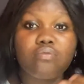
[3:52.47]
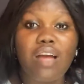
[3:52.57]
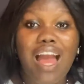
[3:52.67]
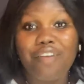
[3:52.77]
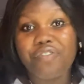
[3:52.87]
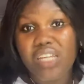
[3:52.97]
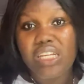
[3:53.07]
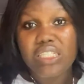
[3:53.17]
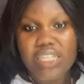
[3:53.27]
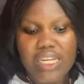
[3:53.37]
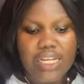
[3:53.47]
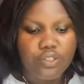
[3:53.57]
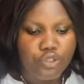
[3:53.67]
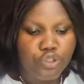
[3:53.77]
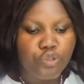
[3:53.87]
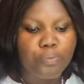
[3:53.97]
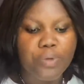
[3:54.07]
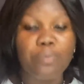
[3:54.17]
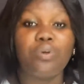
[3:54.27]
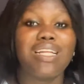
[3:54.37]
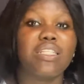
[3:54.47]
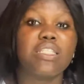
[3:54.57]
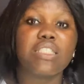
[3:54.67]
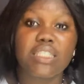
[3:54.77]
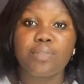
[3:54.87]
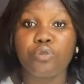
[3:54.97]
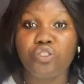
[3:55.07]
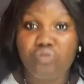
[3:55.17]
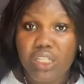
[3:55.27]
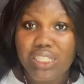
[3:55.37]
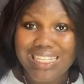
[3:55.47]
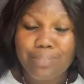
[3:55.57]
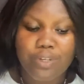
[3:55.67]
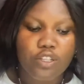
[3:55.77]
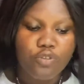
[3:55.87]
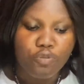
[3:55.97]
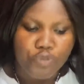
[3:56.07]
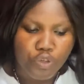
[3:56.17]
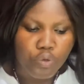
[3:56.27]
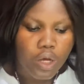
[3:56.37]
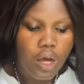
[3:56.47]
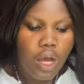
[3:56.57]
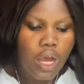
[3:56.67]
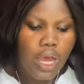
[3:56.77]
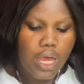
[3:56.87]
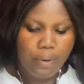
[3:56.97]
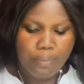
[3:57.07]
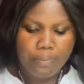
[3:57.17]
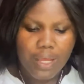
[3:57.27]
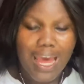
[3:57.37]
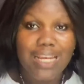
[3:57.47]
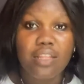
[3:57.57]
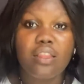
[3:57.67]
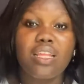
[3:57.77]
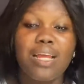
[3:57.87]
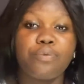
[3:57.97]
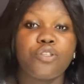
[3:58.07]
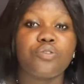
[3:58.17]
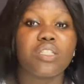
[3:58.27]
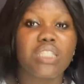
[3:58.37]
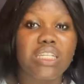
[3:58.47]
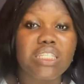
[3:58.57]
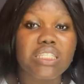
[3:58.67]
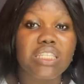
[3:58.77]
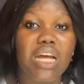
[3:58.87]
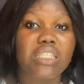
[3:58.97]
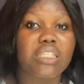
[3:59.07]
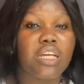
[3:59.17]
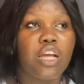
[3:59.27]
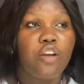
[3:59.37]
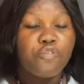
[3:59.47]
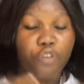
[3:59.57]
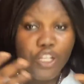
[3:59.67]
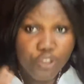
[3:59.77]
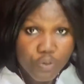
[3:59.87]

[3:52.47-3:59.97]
half-yearly tenant, you shouldn't pay more than the 6 months rent expected of you. Another thing I'm going to state is that for a new